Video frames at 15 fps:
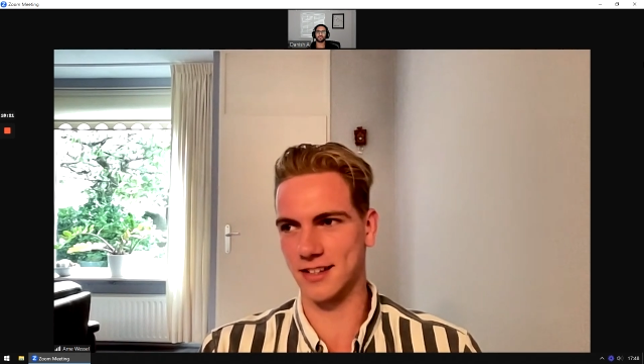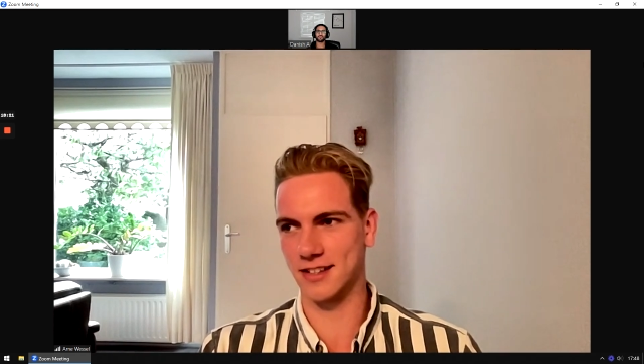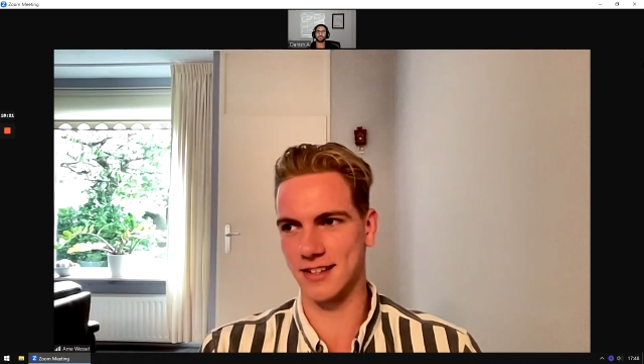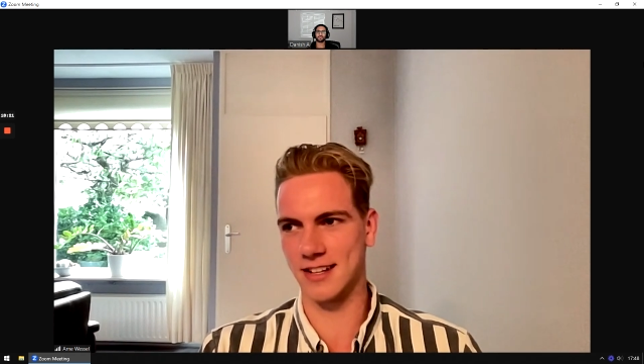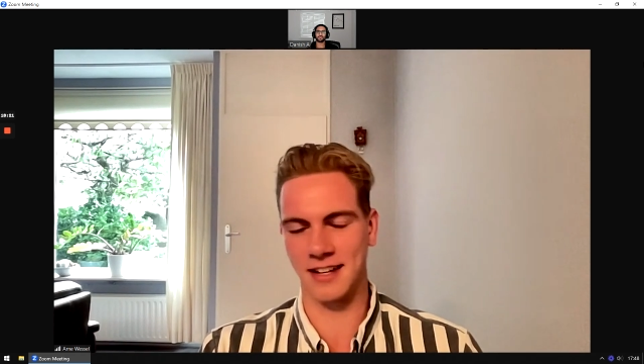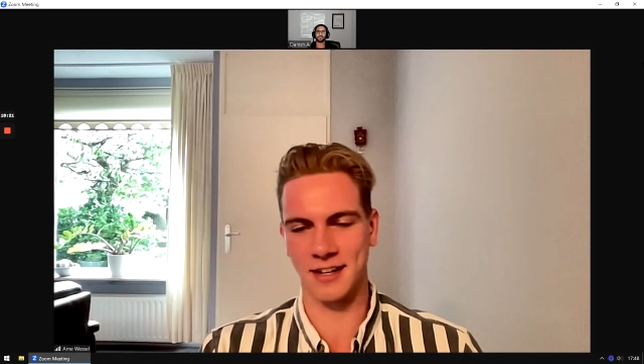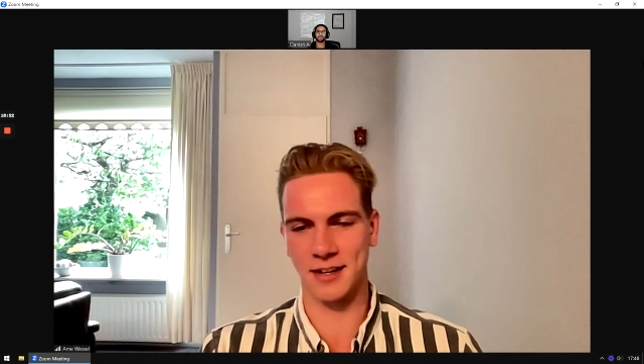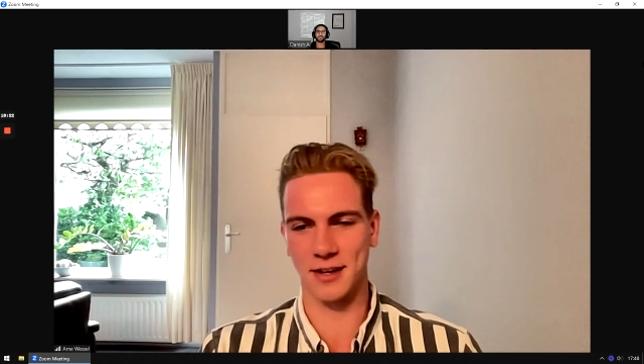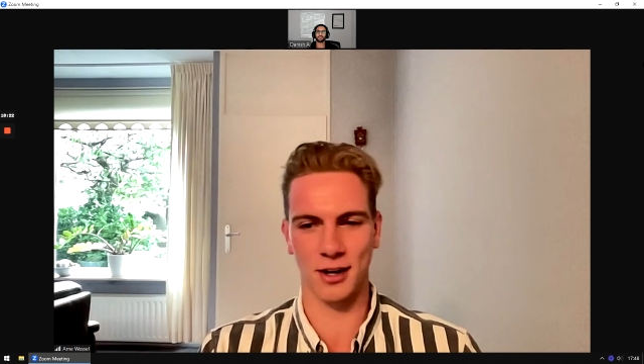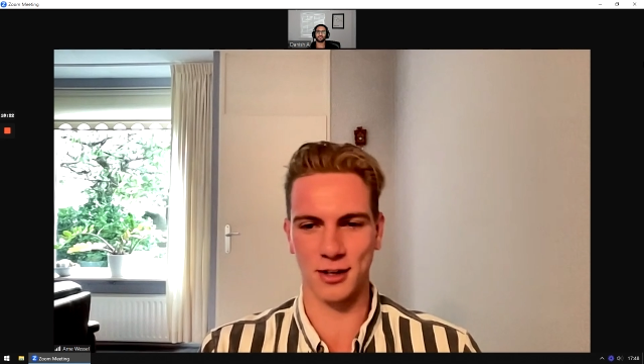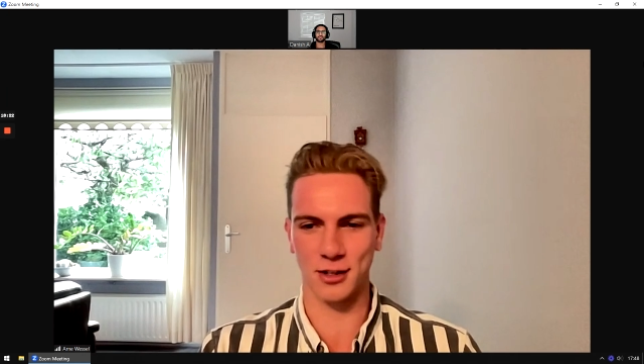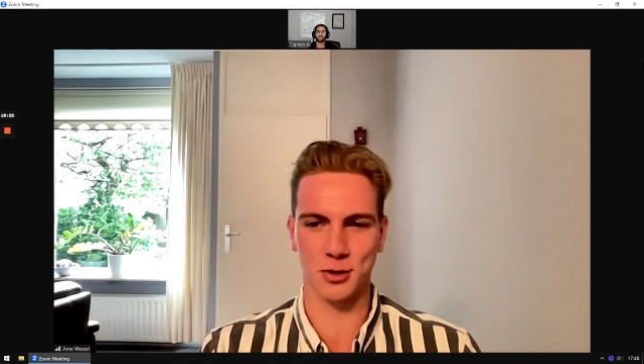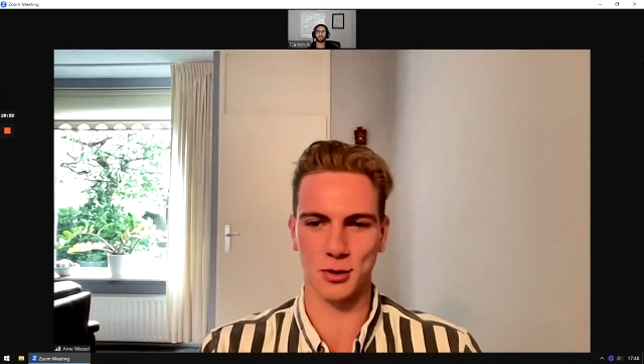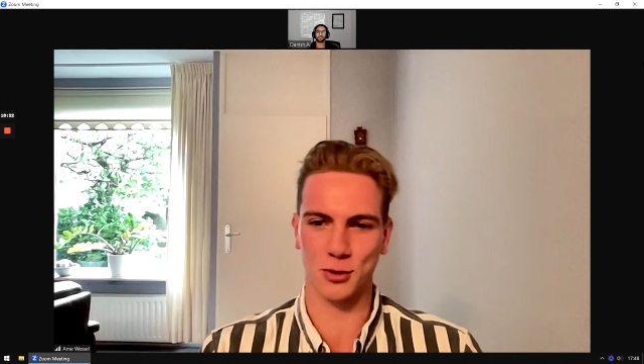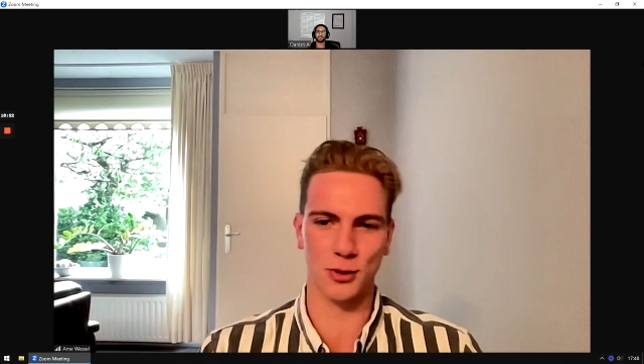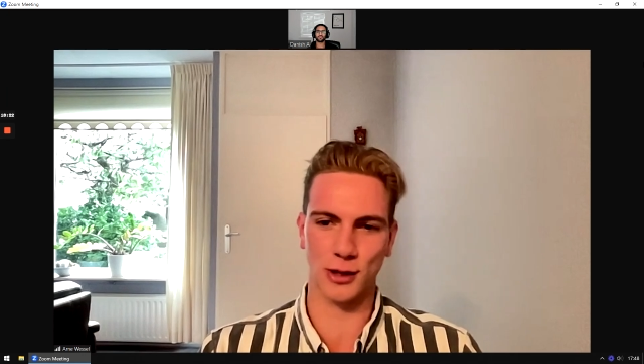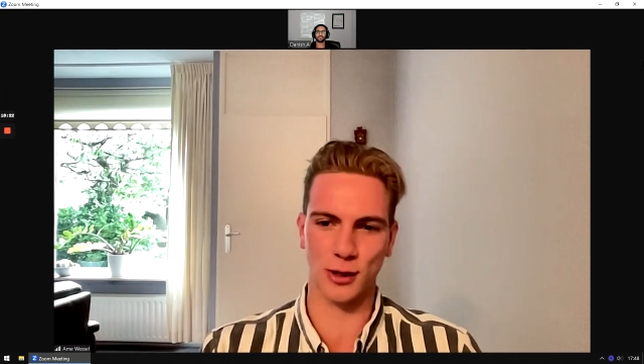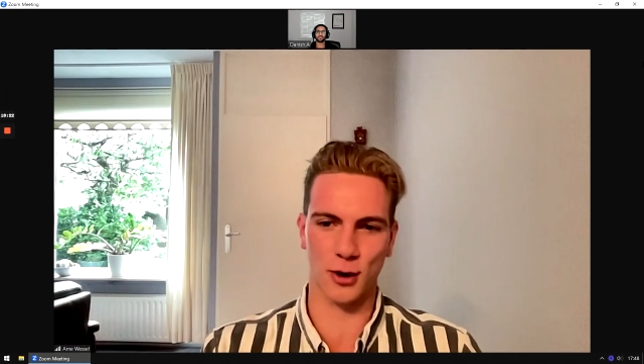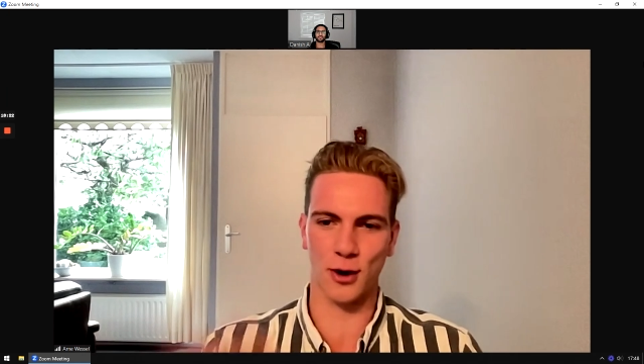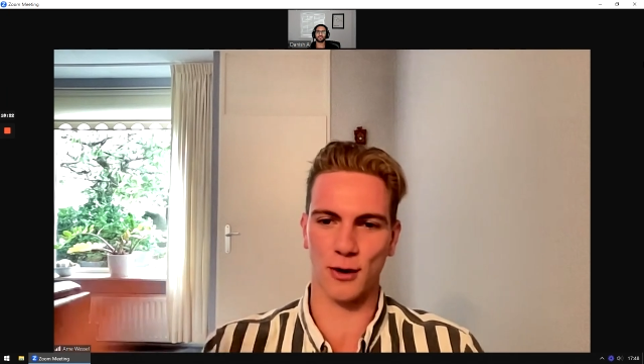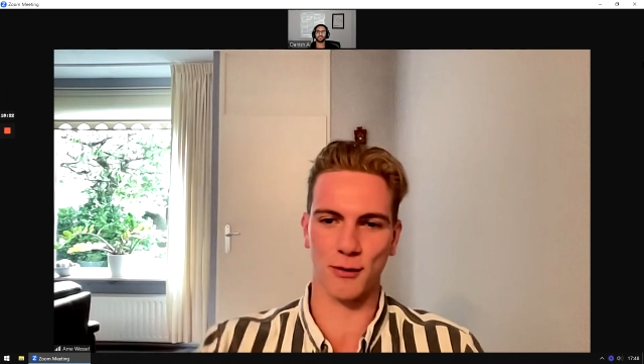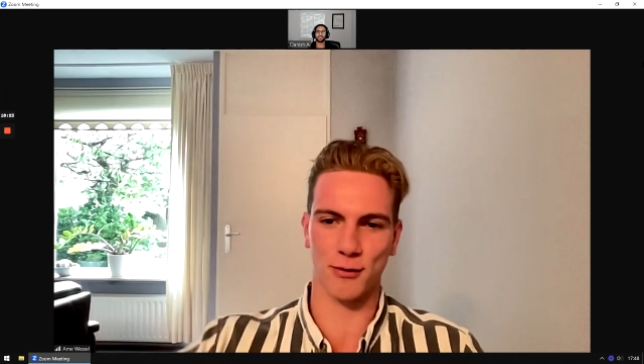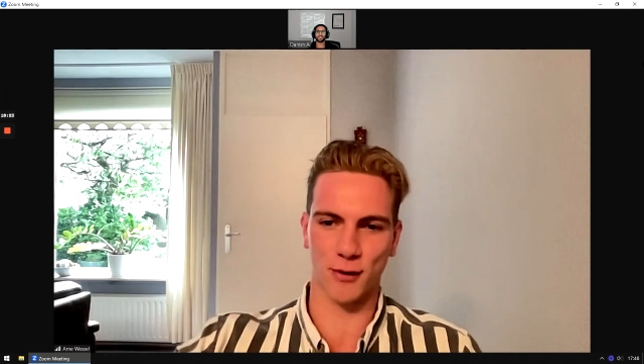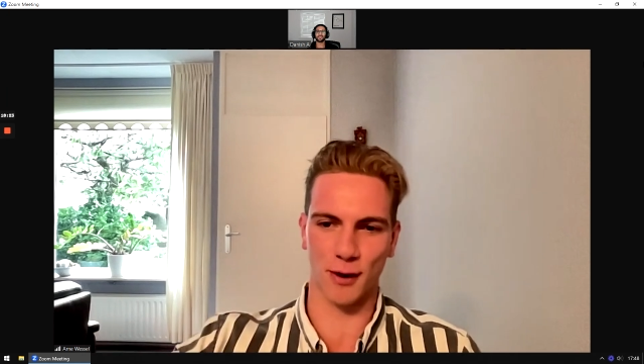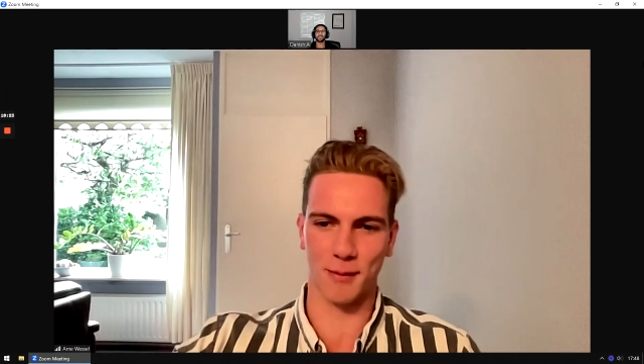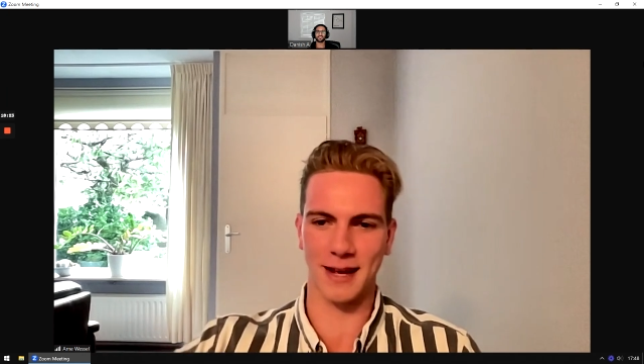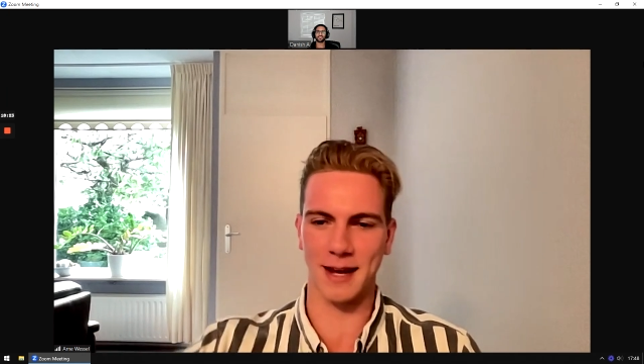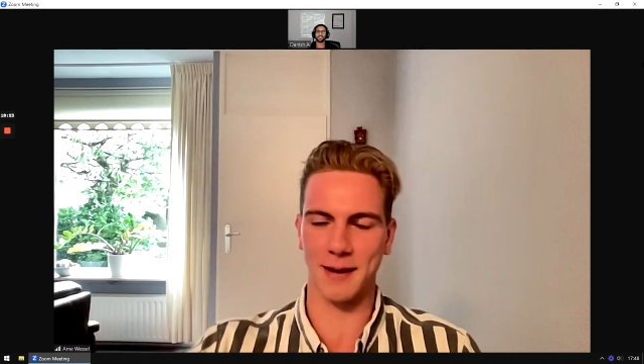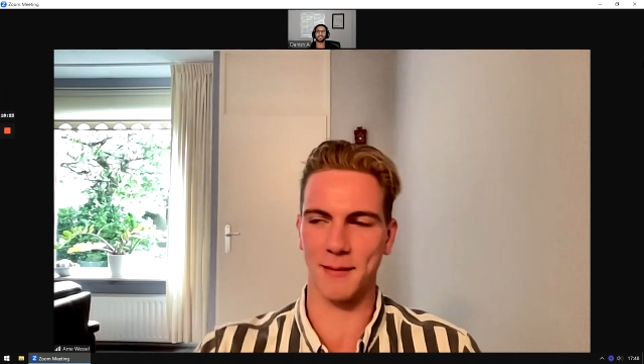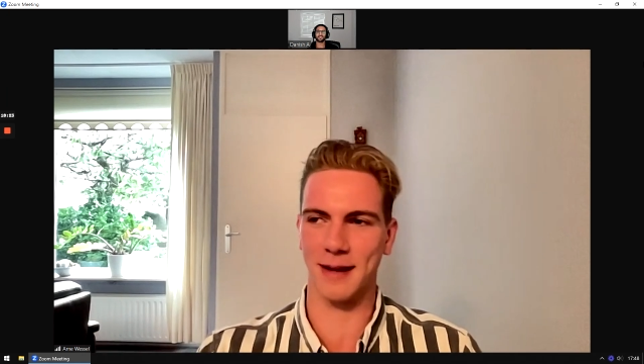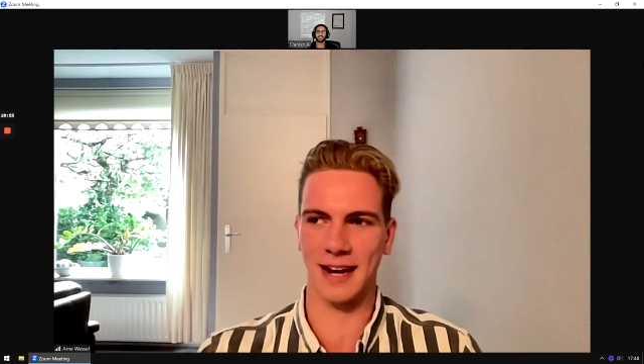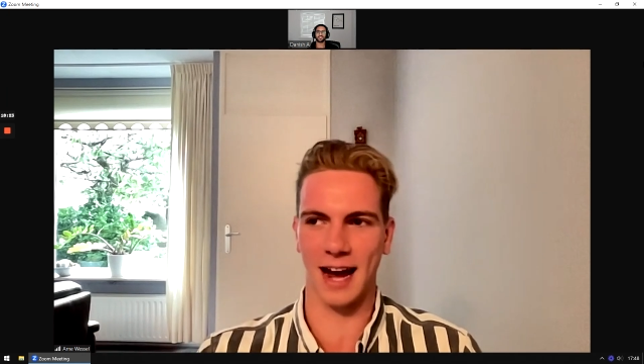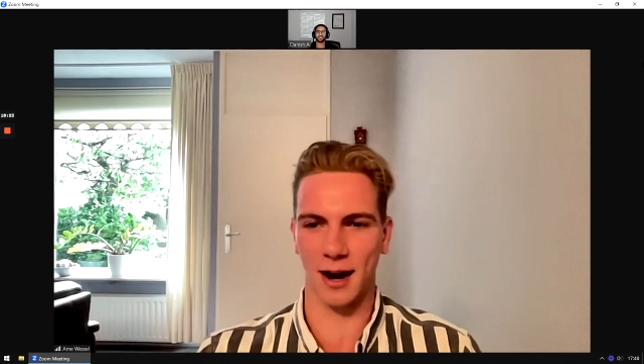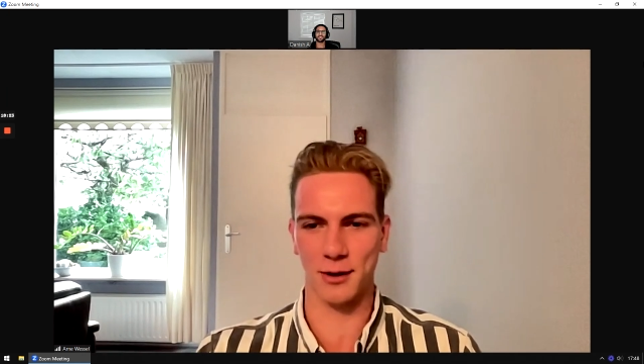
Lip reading: in Adonis School to learn from him and how